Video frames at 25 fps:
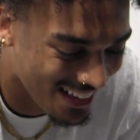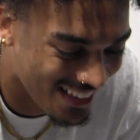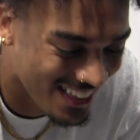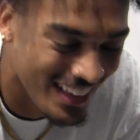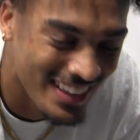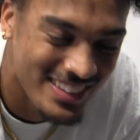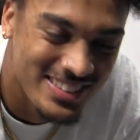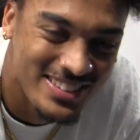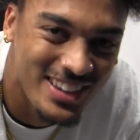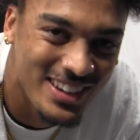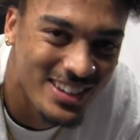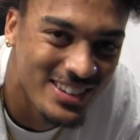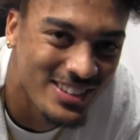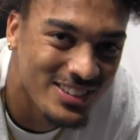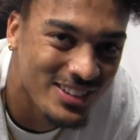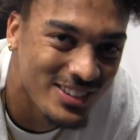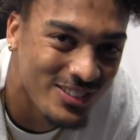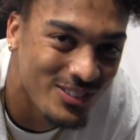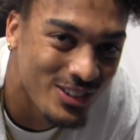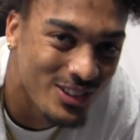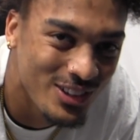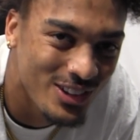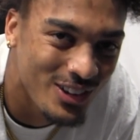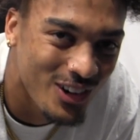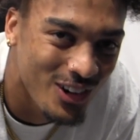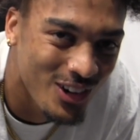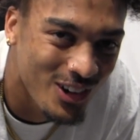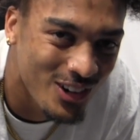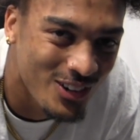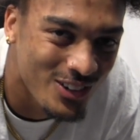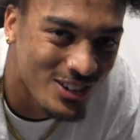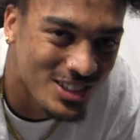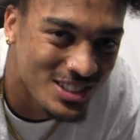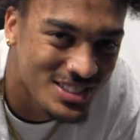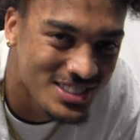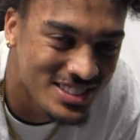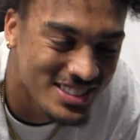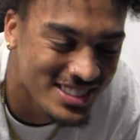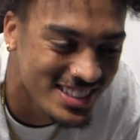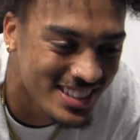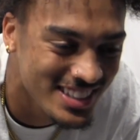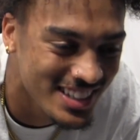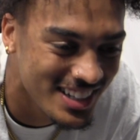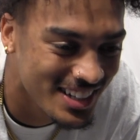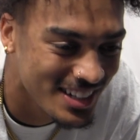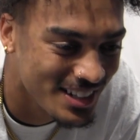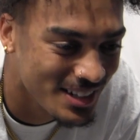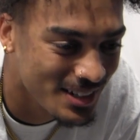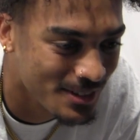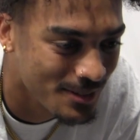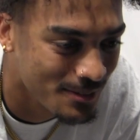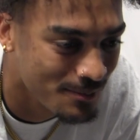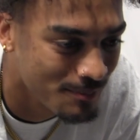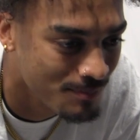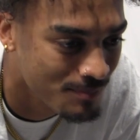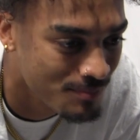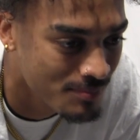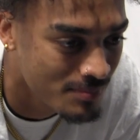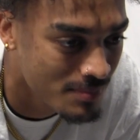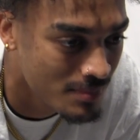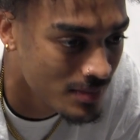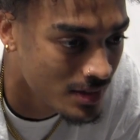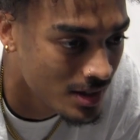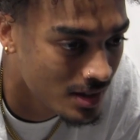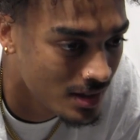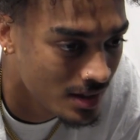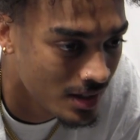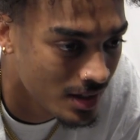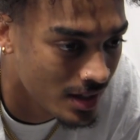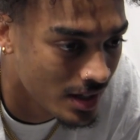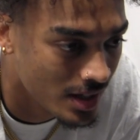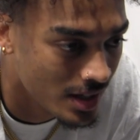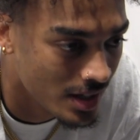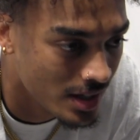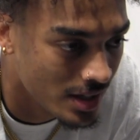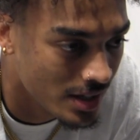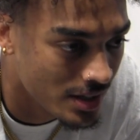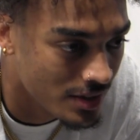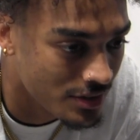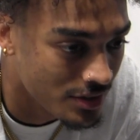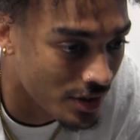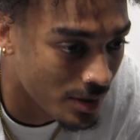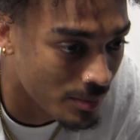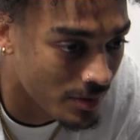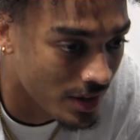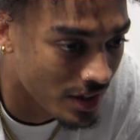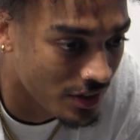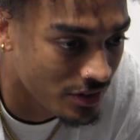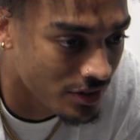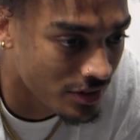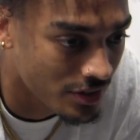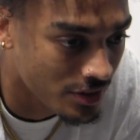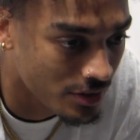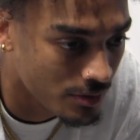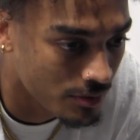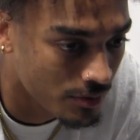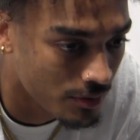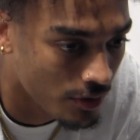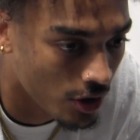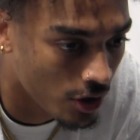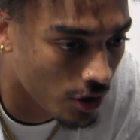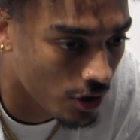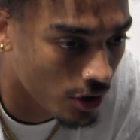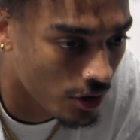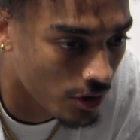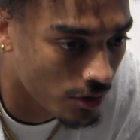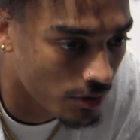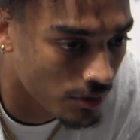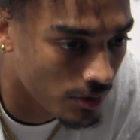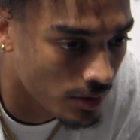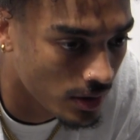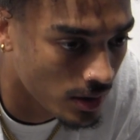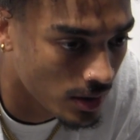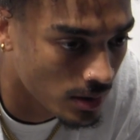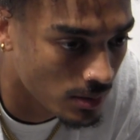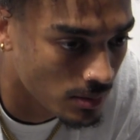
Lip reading: That's actually a really hard question. Something that's going to involve